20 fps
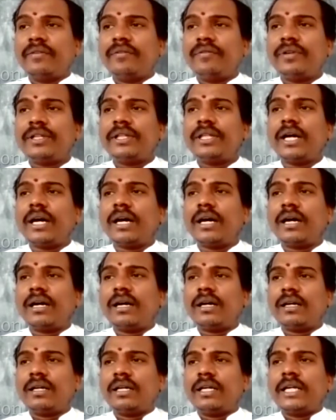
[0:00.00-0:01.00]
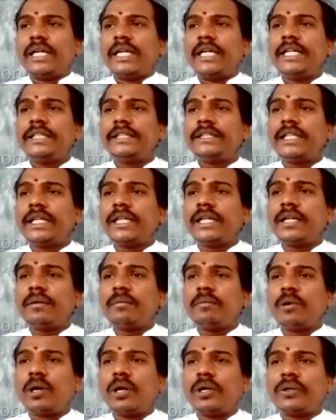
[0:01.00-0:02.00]
with the internal
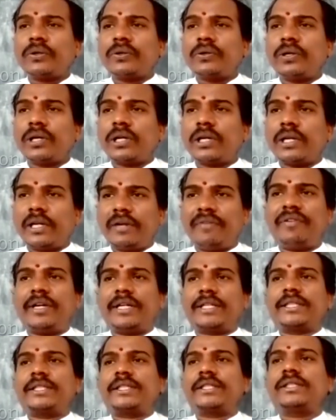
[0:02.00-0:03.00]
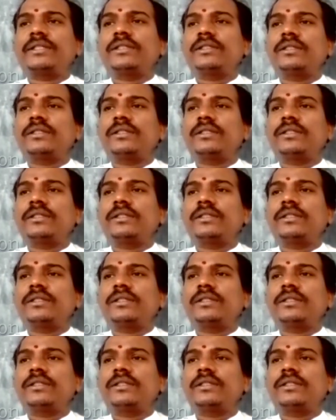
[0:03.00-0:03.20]
molecular effect.